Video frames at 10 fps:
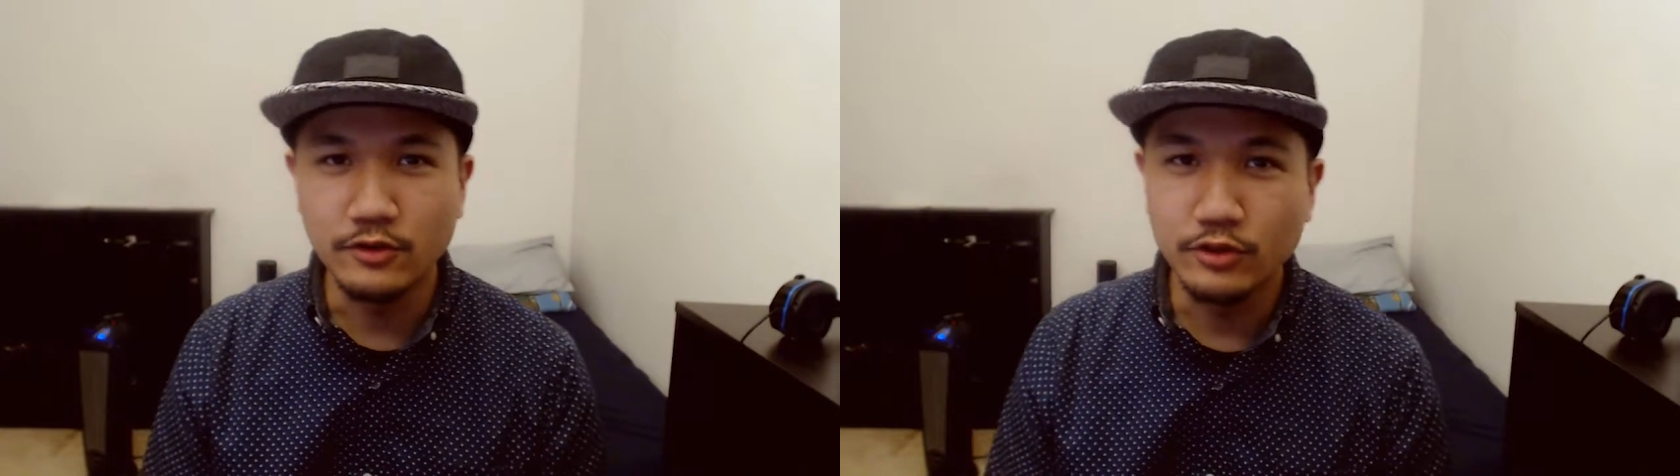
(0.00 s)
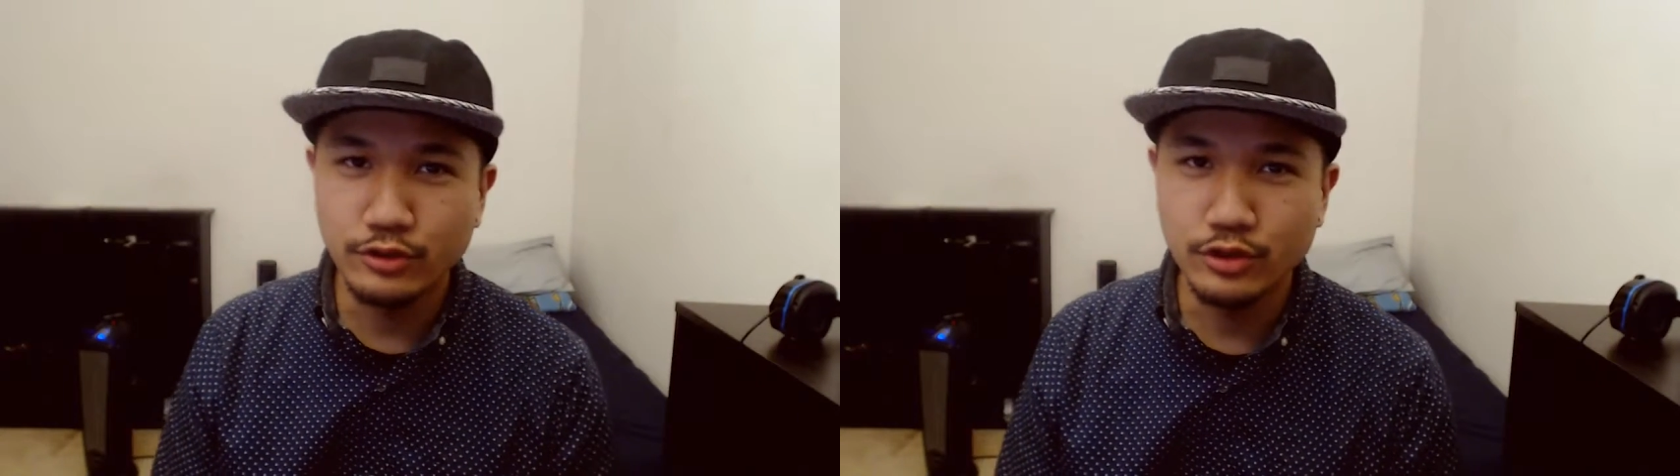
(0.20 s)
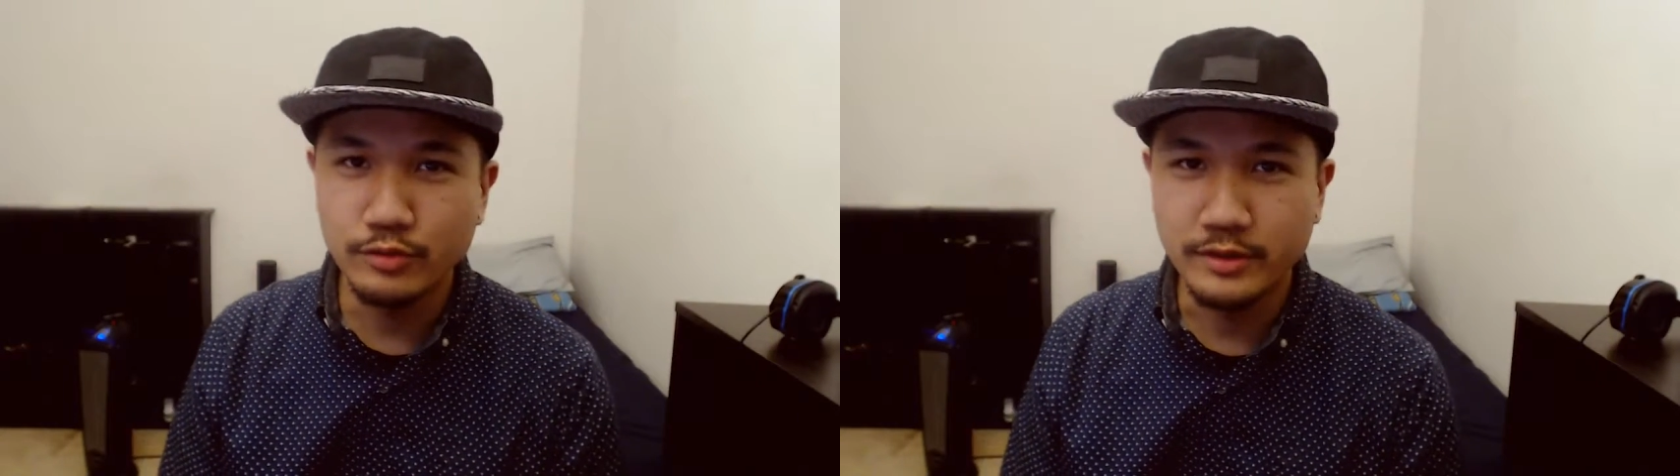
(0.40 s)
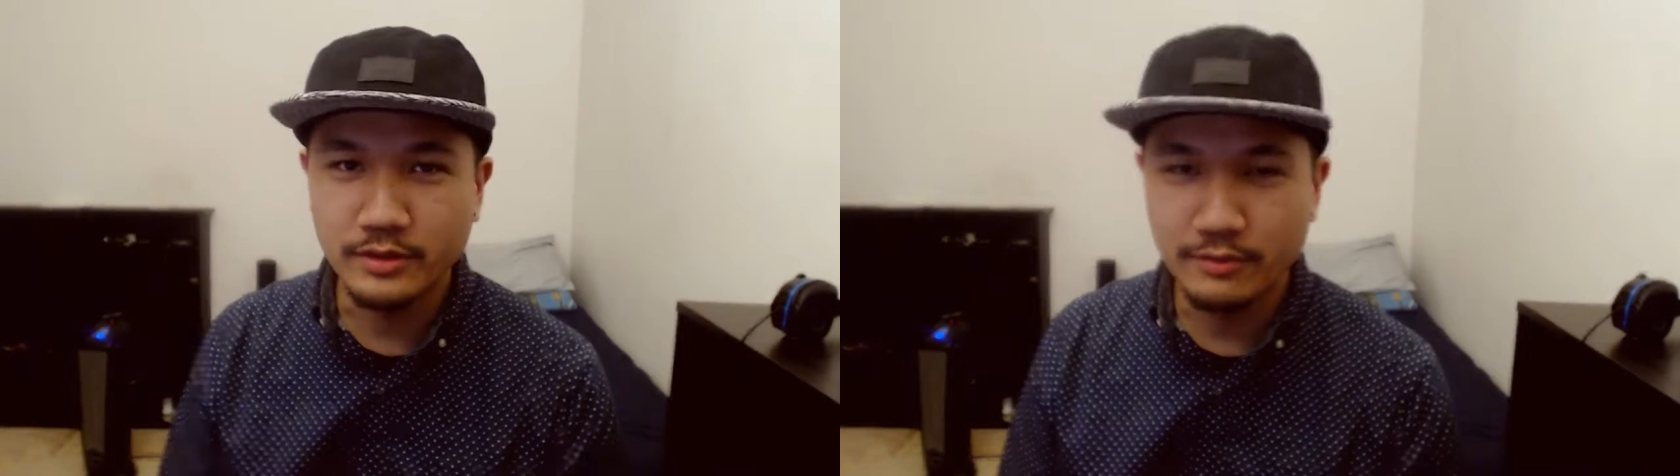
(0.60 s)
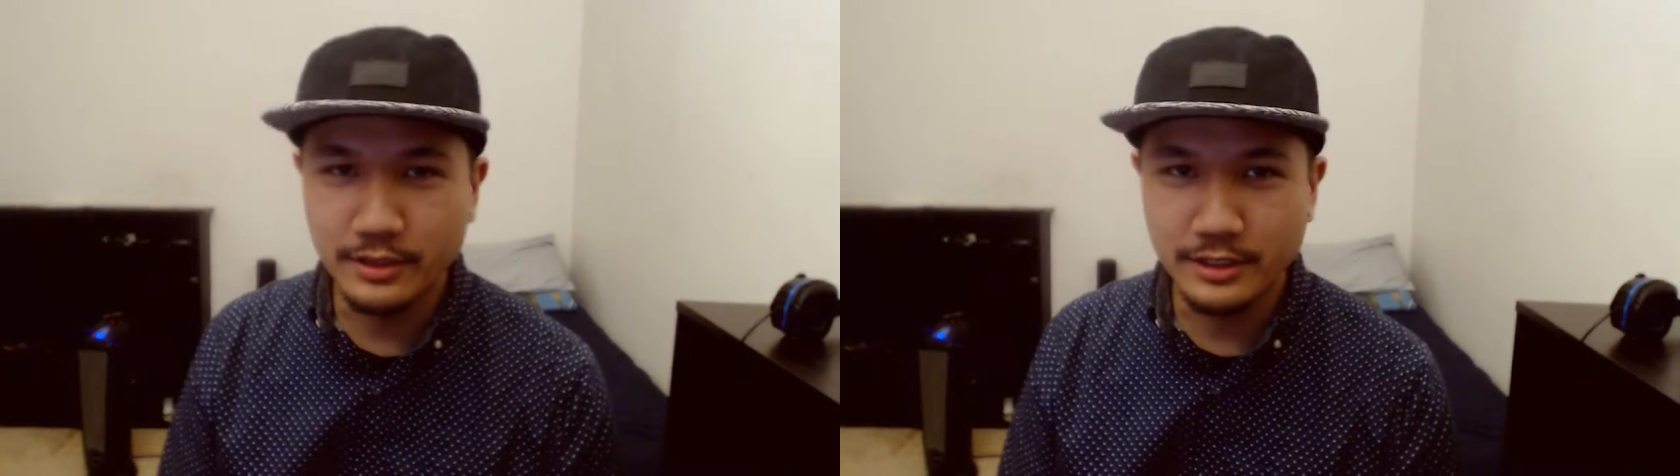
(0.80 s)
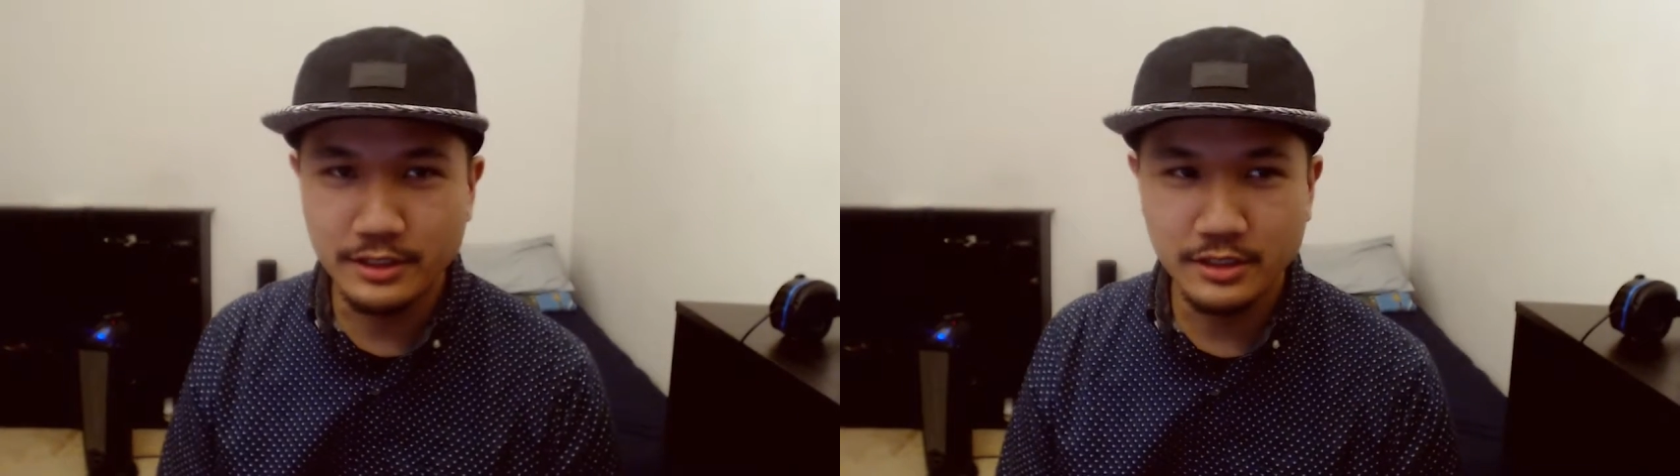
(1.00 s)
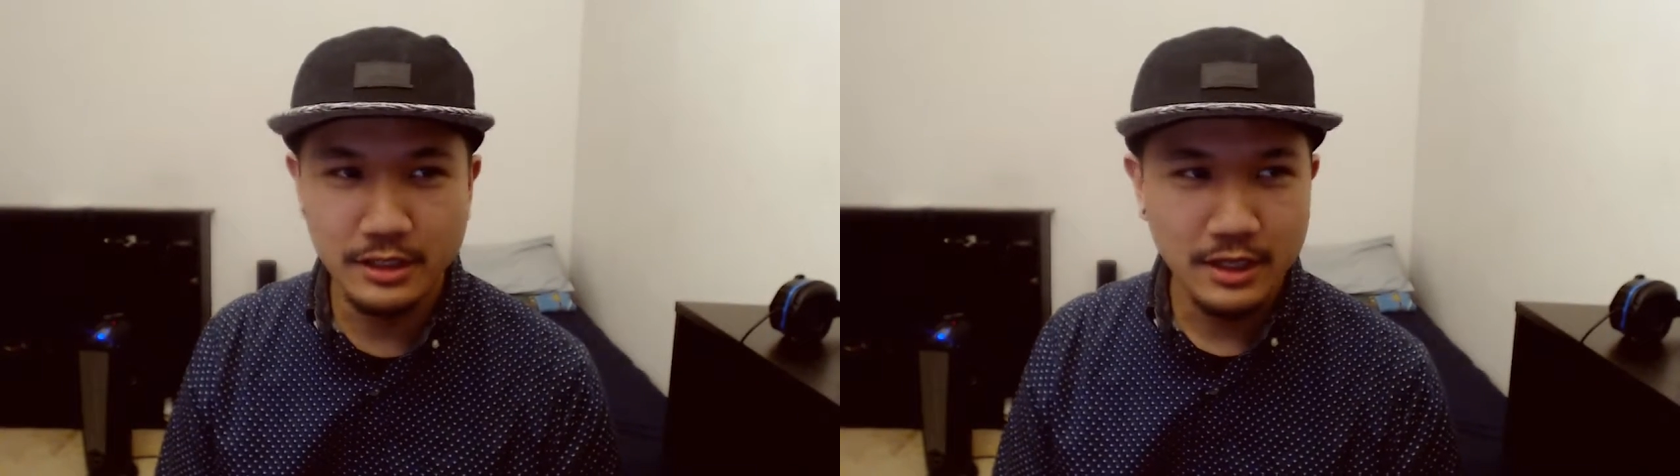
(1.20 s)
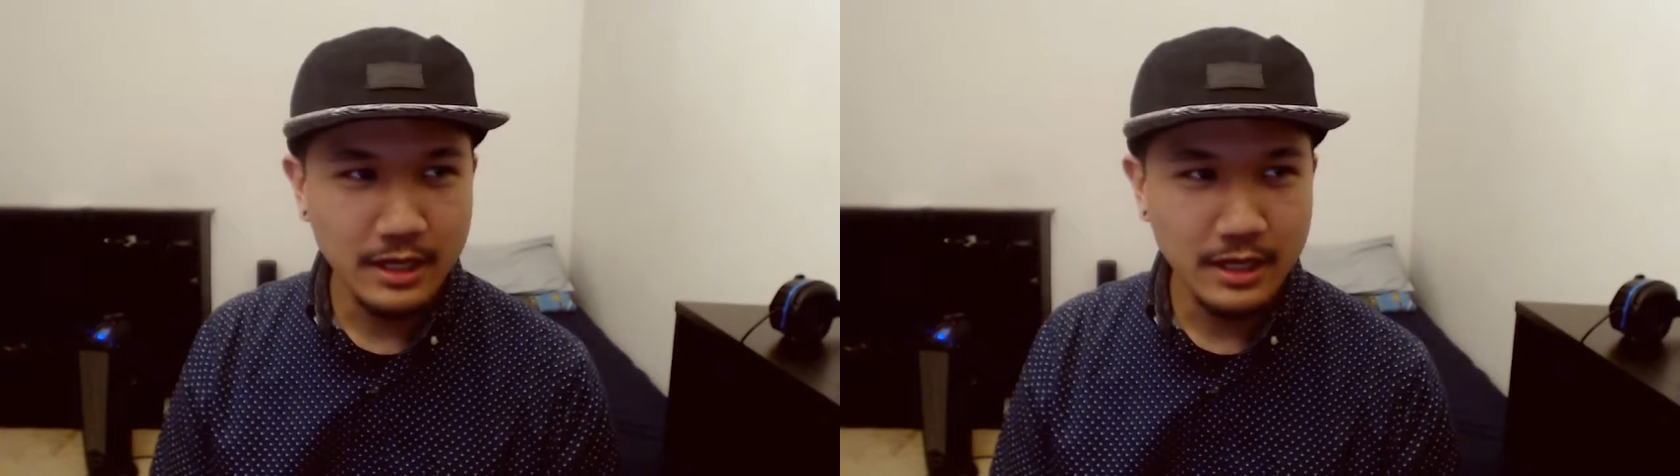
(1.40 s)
YouTube and Twitch.